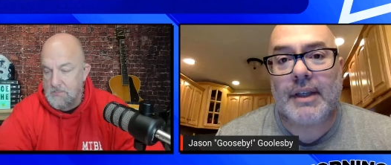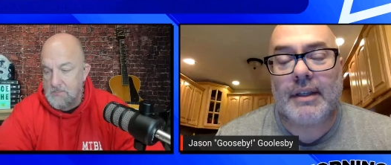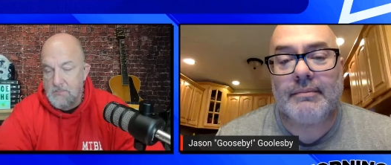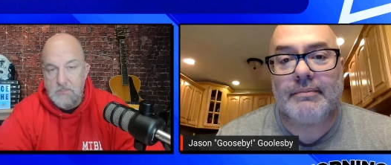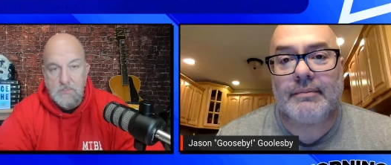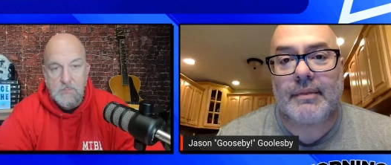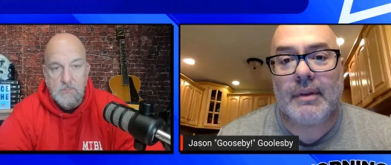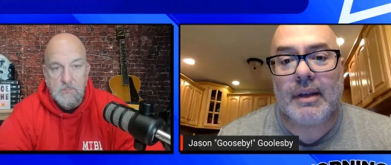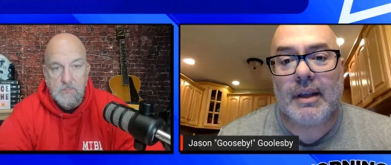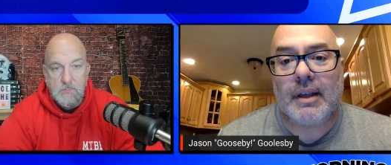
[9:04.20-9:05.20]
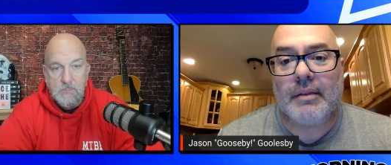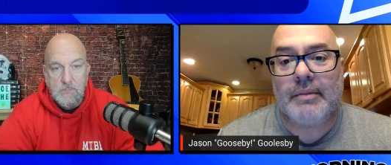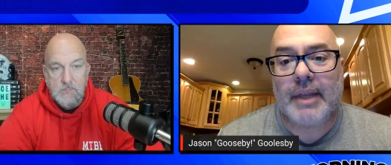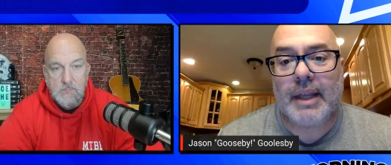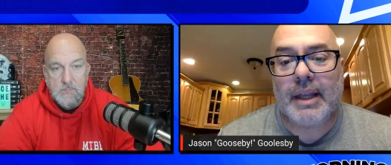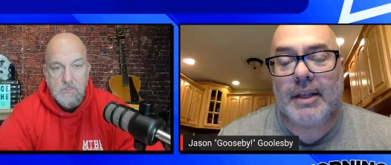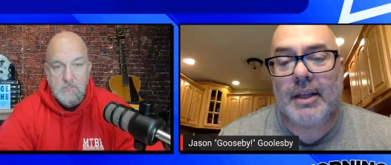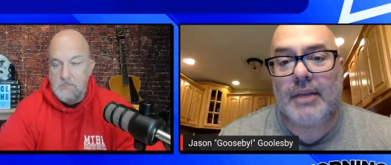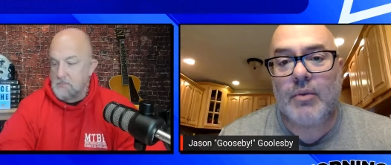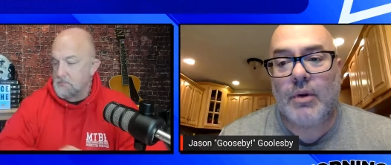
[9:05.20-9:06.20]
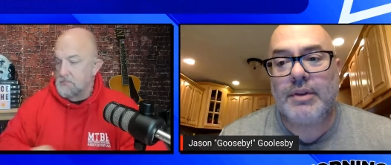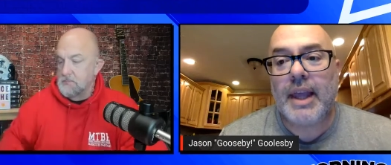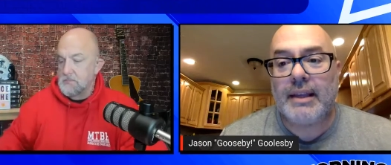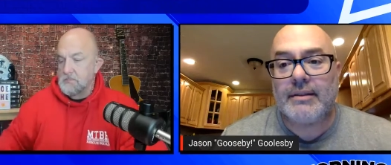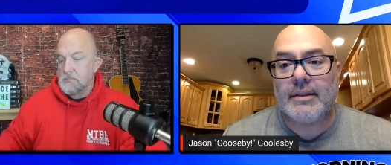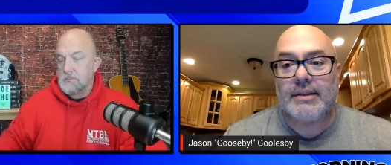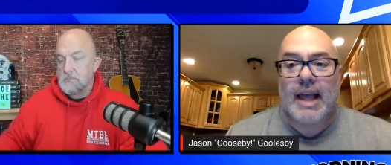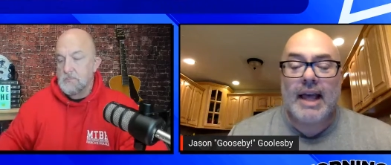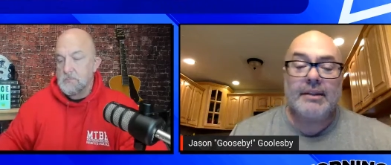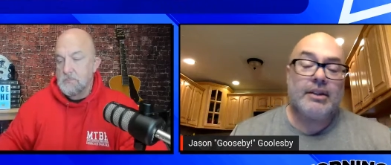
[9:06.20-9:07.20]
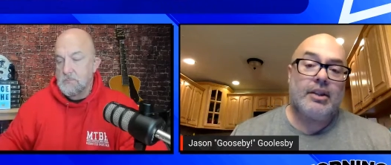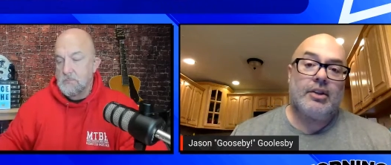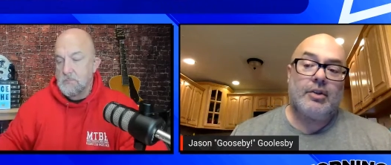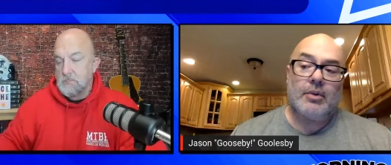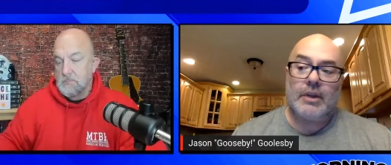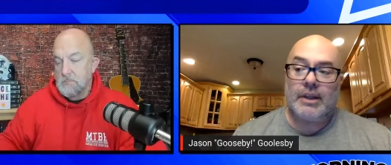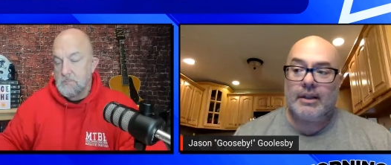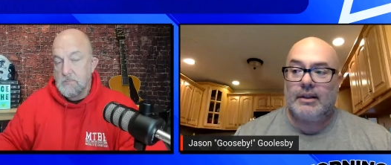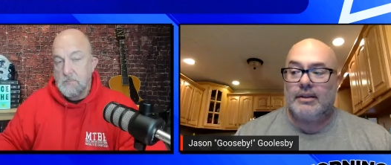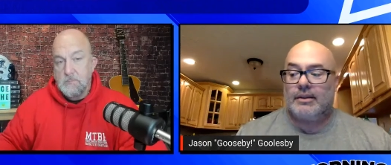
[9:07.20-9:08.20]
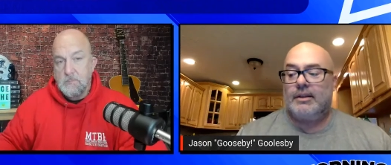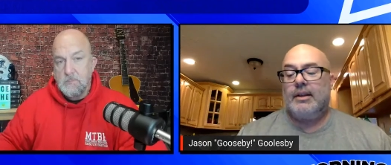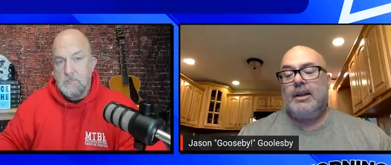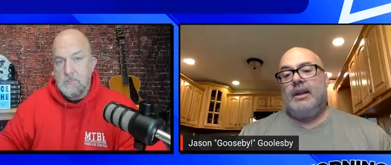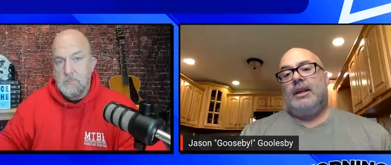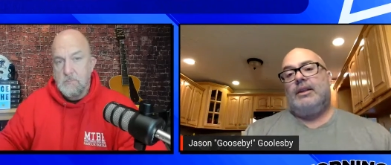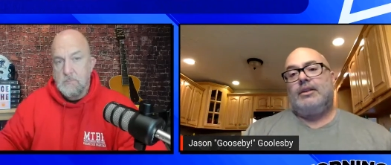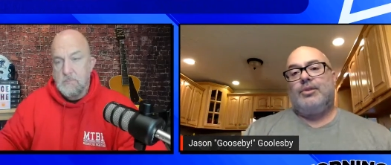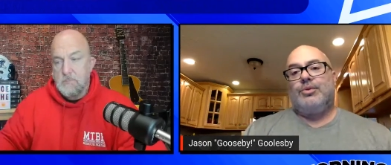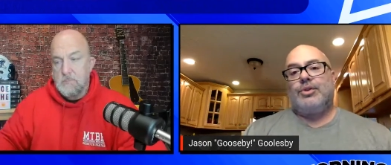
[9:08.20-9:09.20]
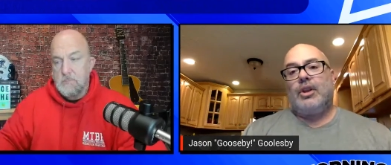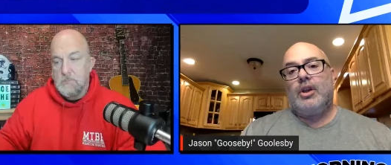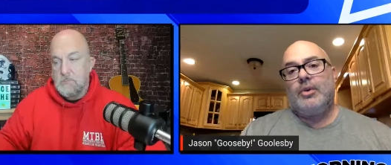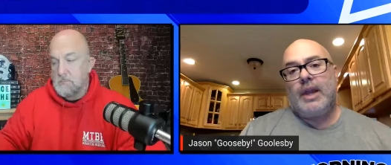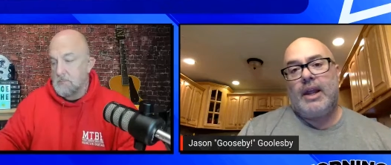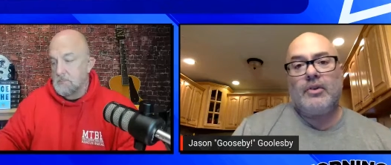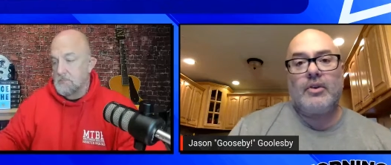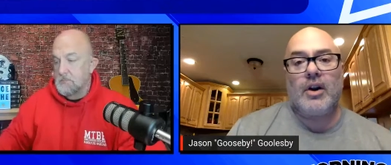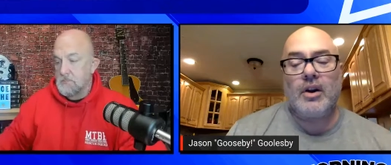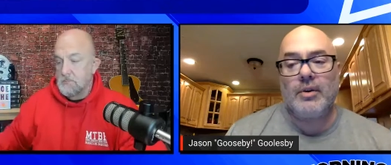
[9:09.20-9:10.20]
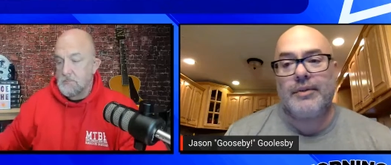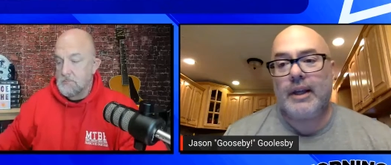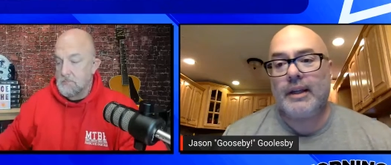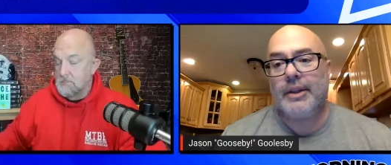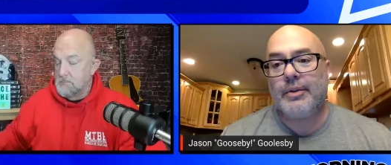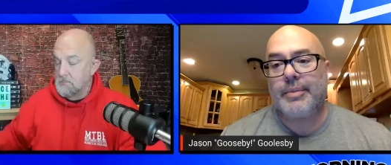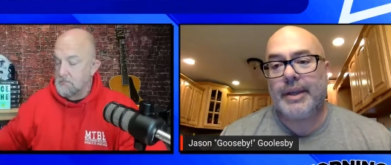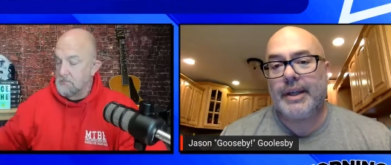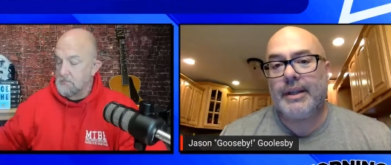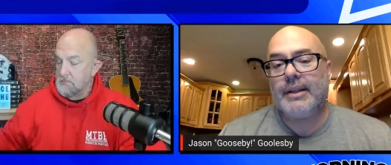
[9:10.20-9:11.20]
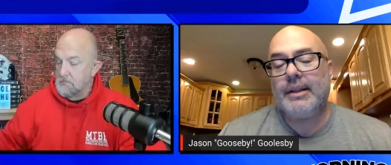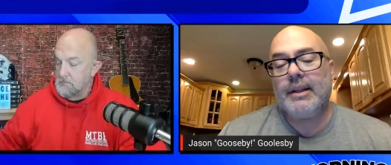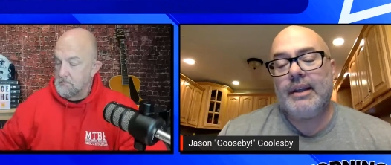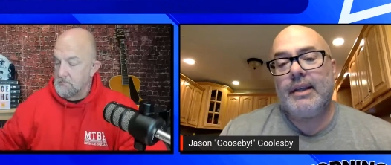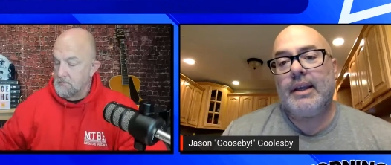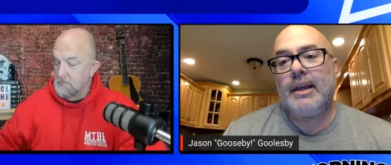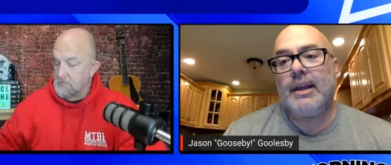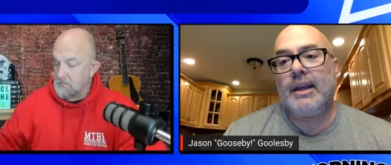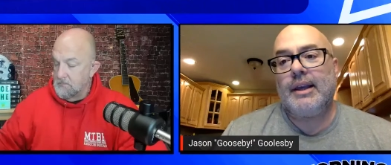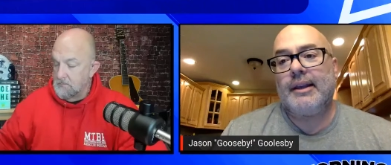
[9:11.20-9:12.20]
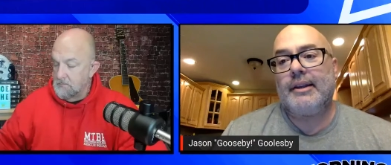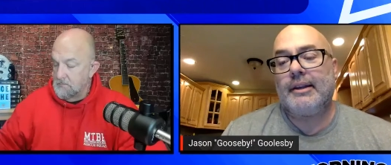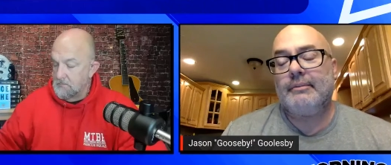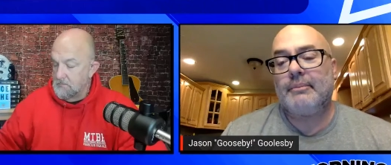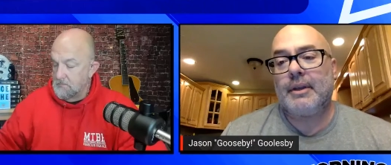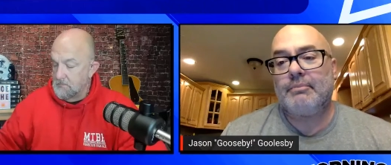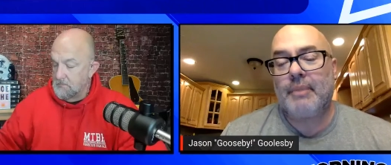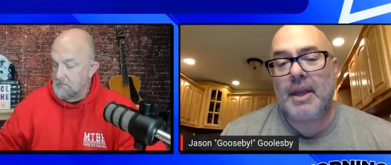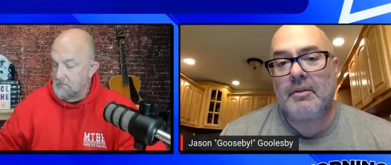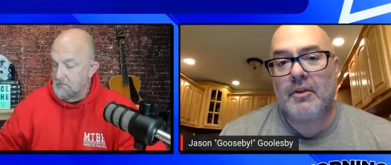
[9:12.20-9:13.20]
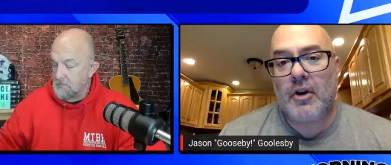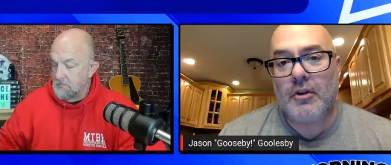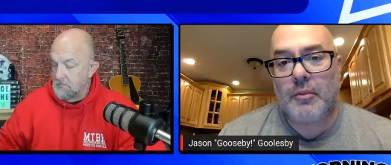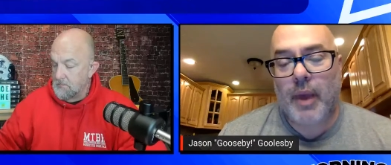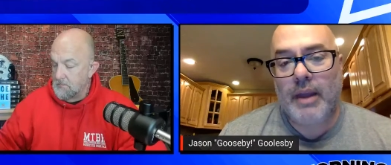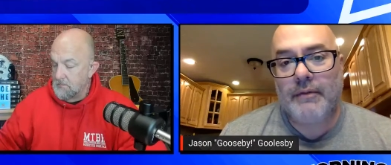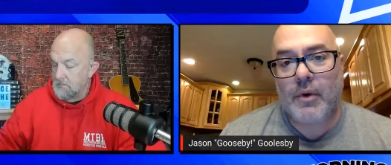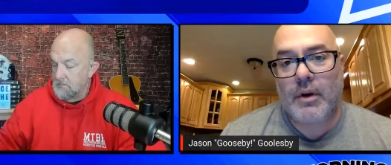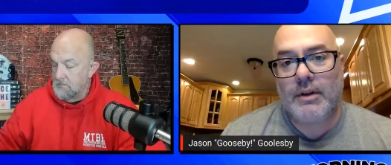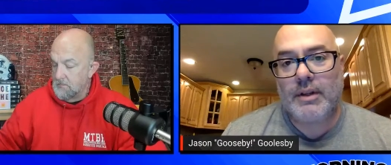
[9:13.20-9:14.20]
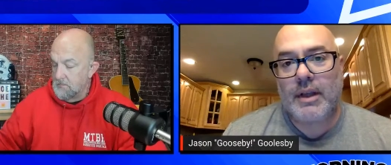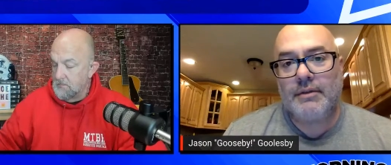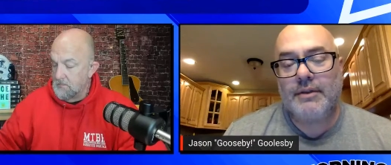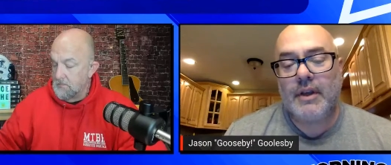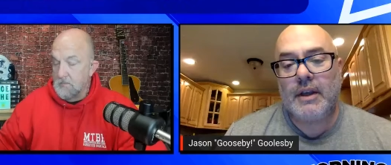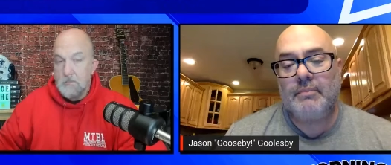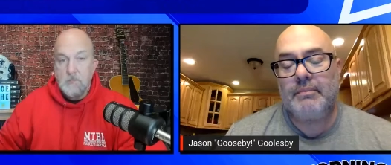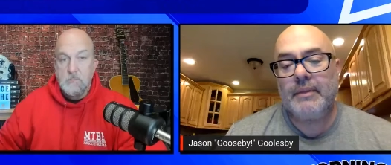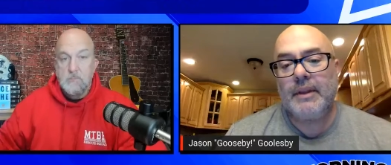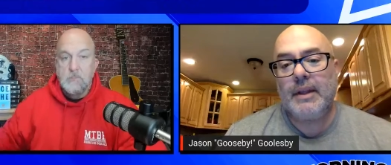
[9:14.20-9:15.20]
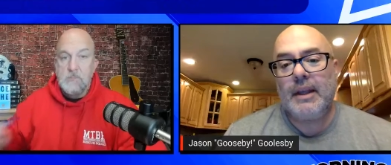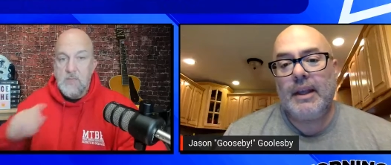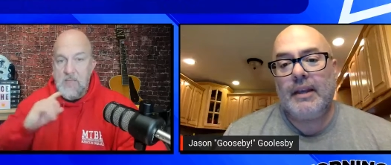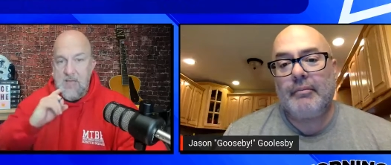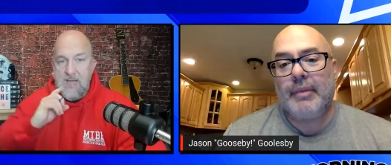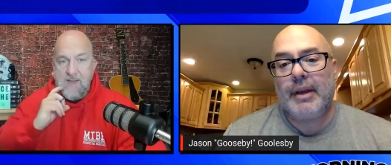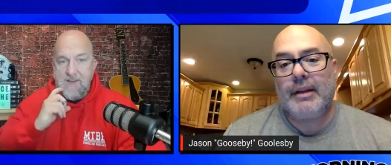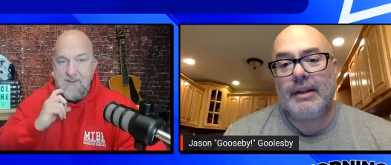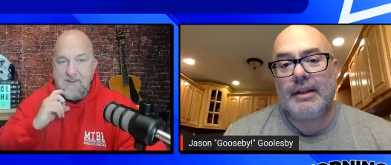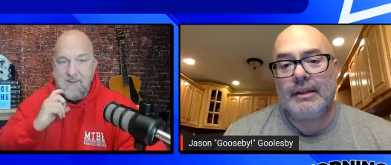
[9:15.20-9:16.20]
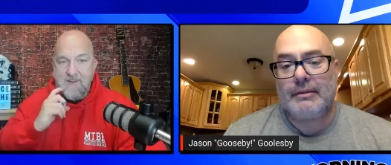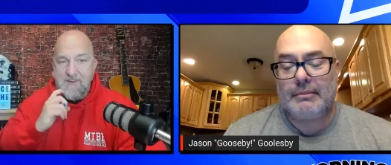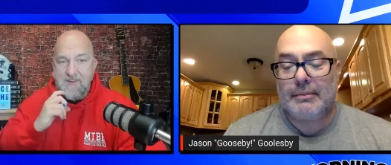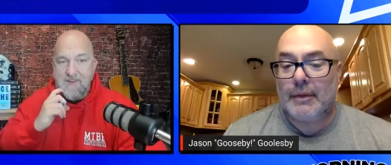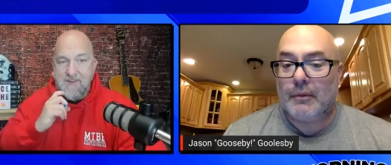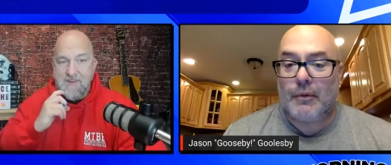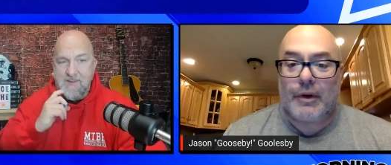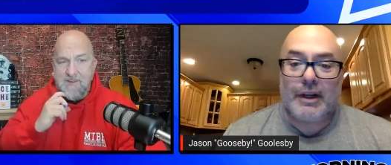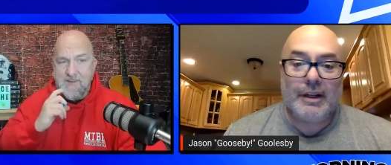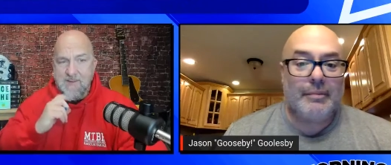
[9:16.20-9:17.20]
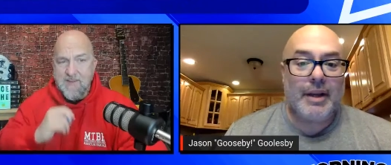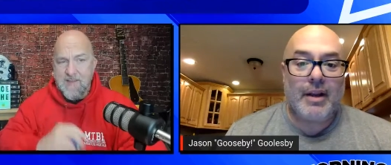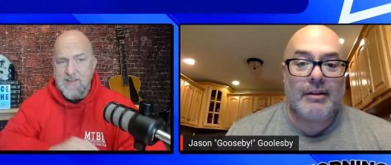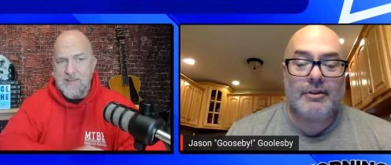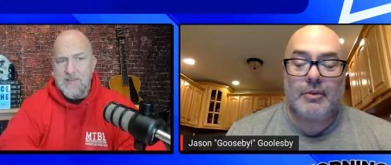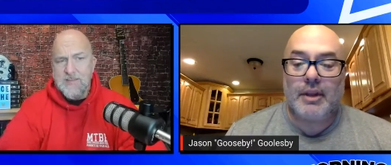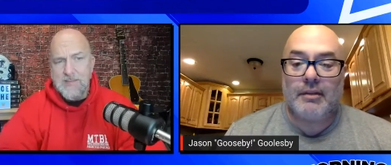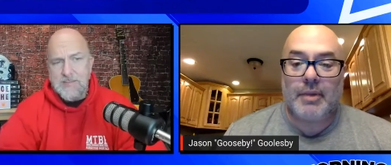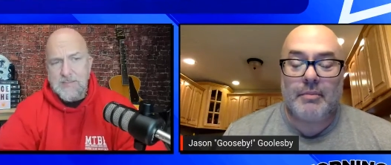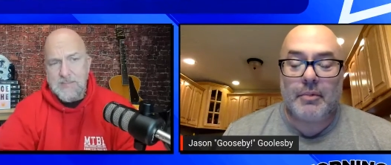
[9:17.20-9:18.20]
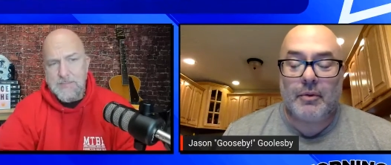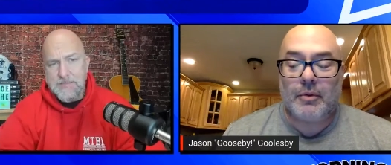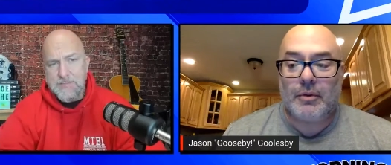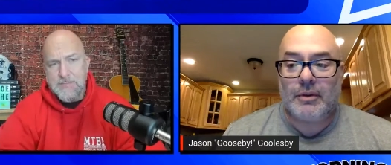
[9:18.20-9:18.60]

Speaker 1: fee, uh, and and what that is designed to do is to slow down growth a little bit, uh, but make growth pay for itself some. Yeah. But, but really, be honest with you, people,